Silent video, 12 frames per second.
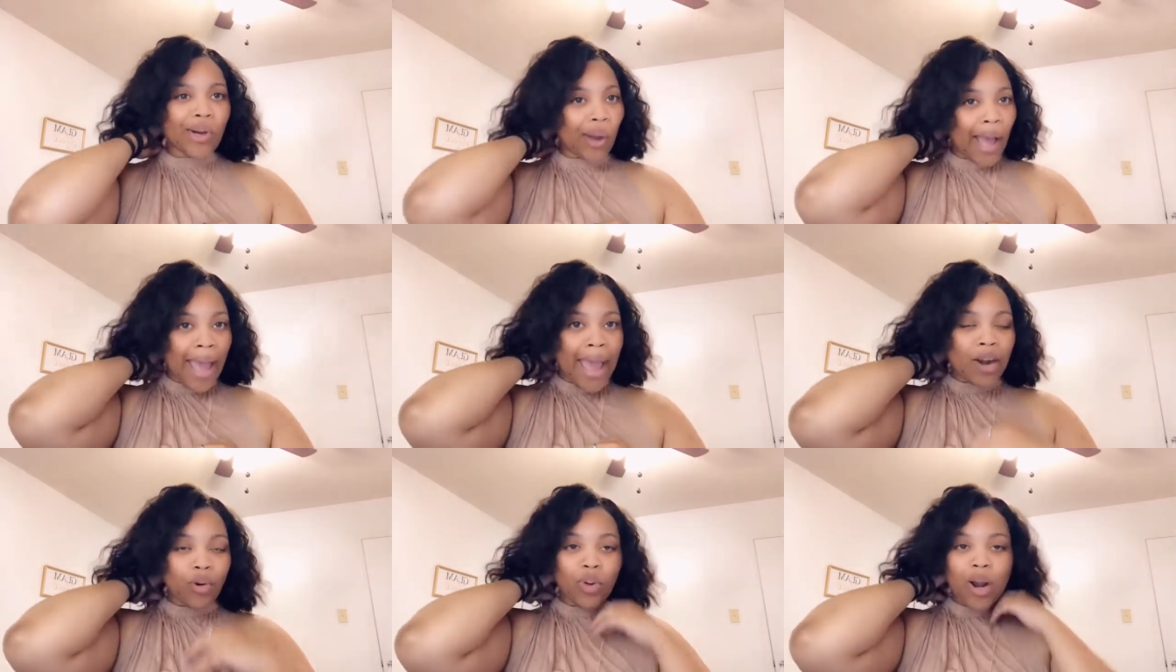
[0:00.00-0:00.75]

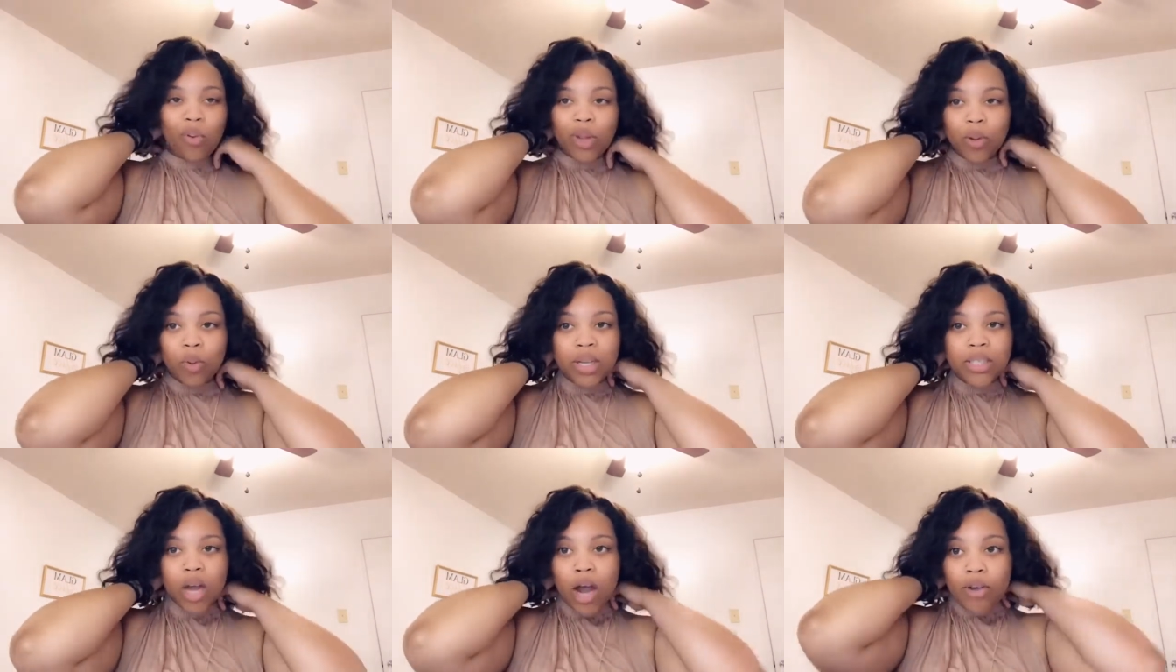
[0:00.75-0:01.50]
add or what I really wanted
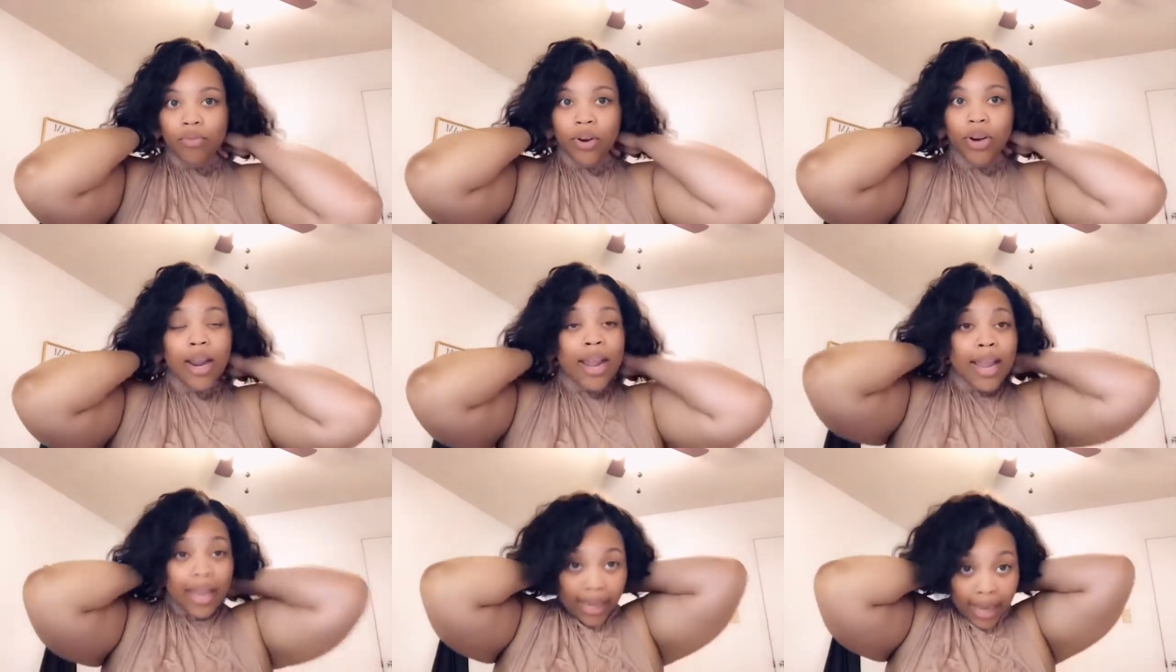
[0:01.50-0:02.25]
to offer.
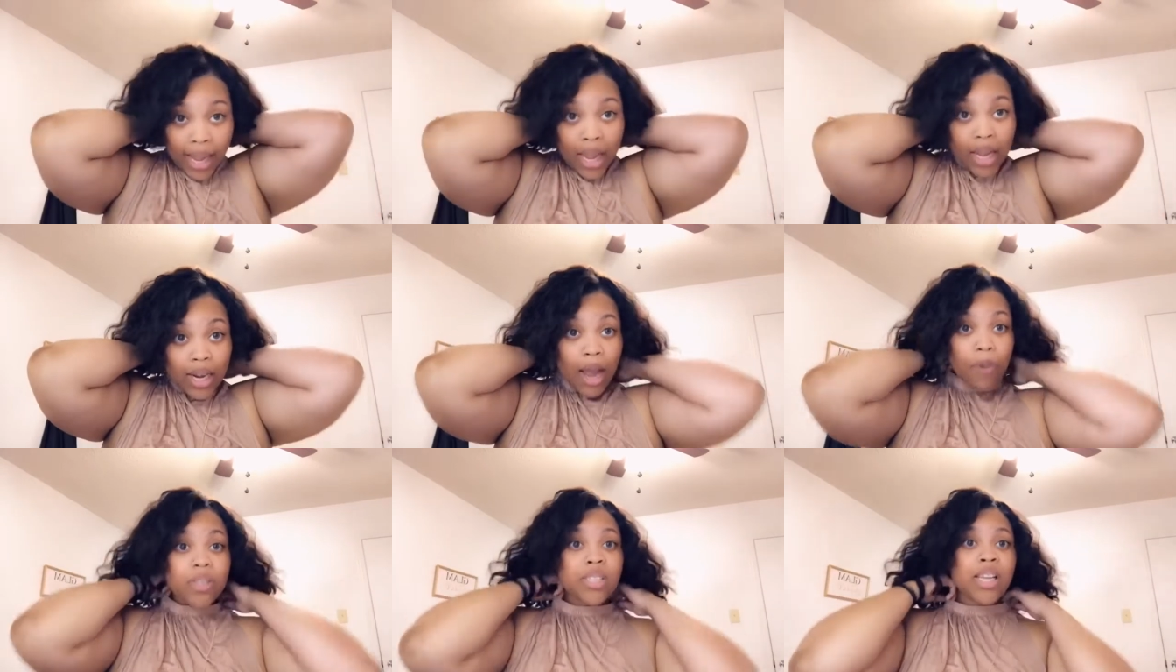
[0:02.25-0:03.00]
And
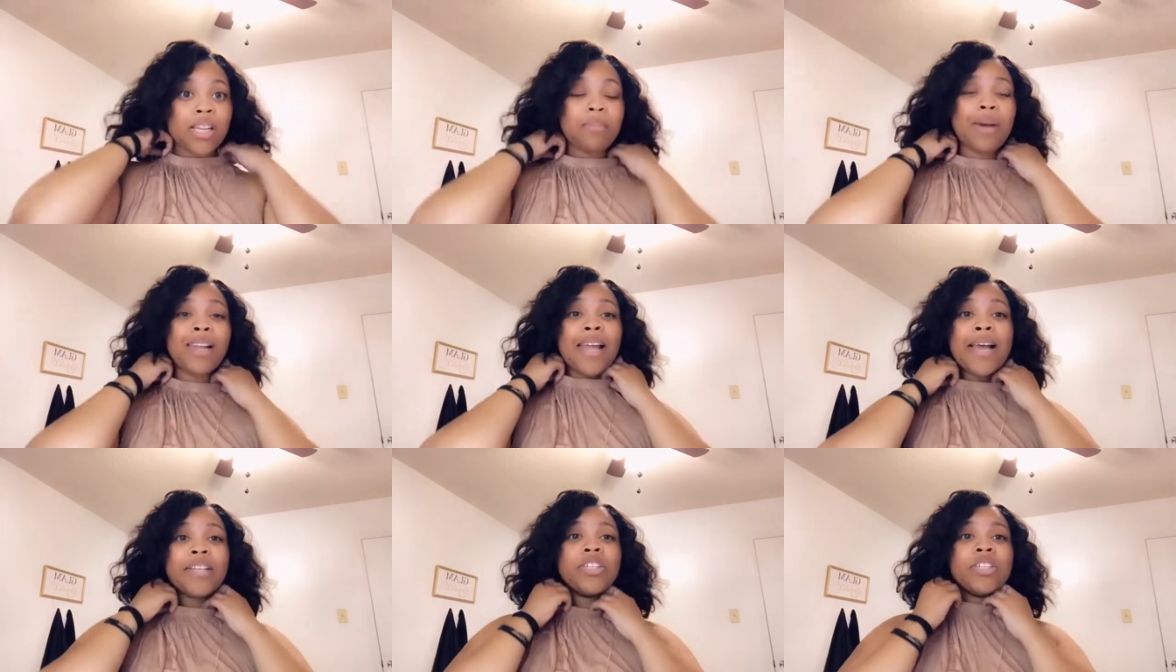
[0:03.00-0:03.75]
I was selling my
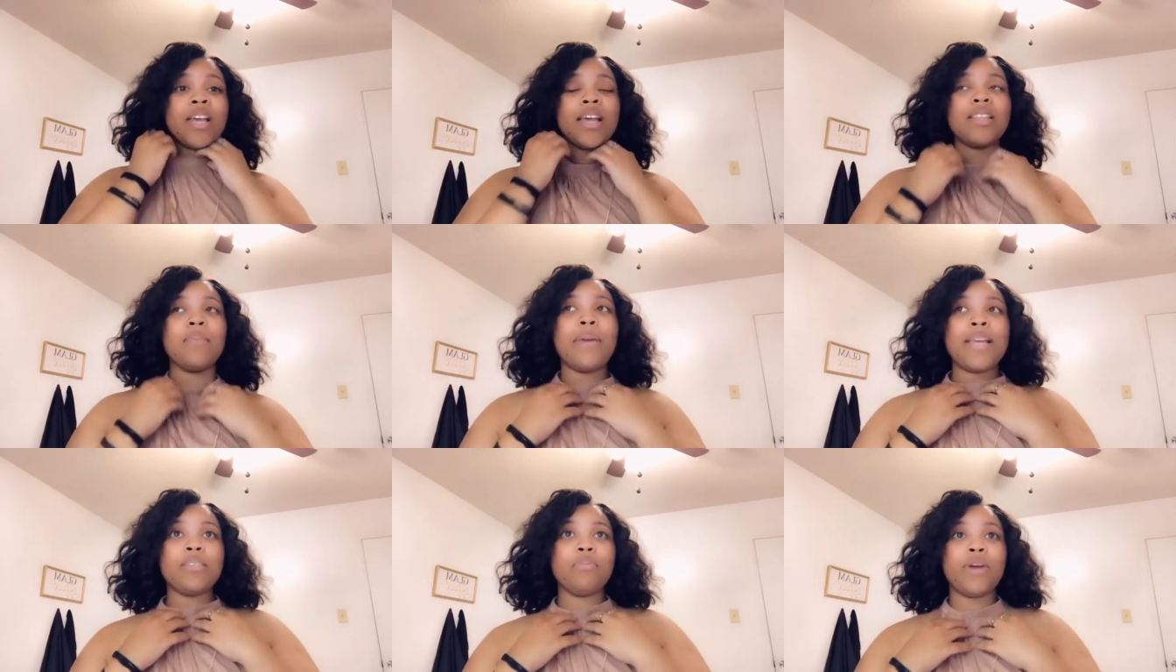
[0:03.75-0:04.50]
lashes at the
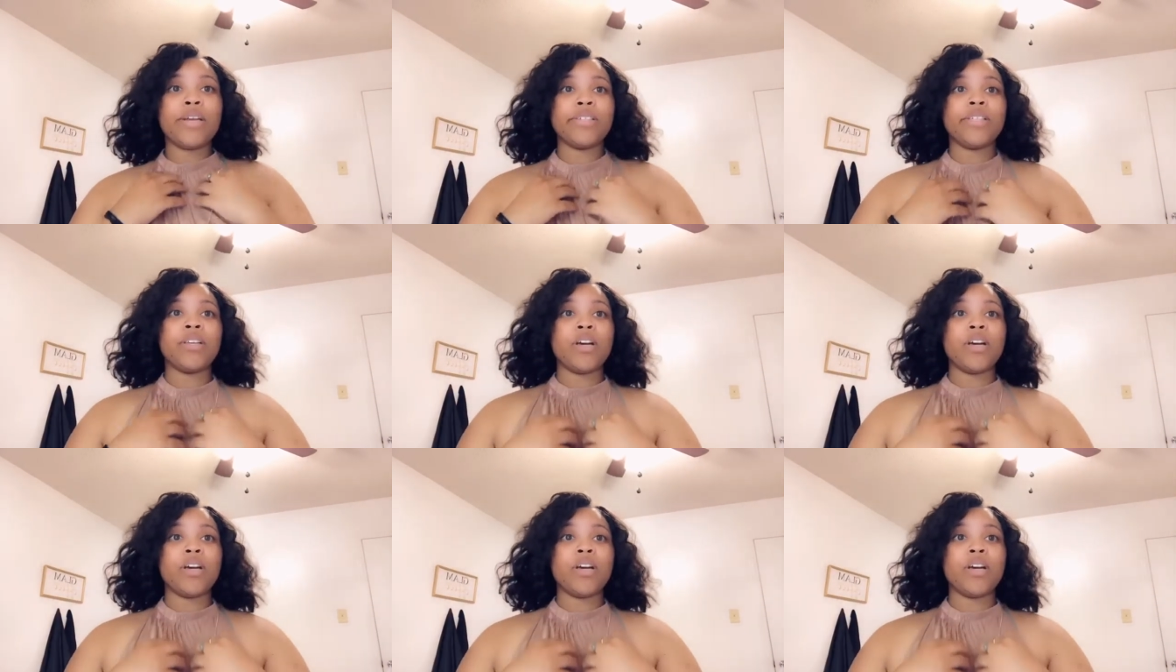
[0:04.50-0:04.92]
base prices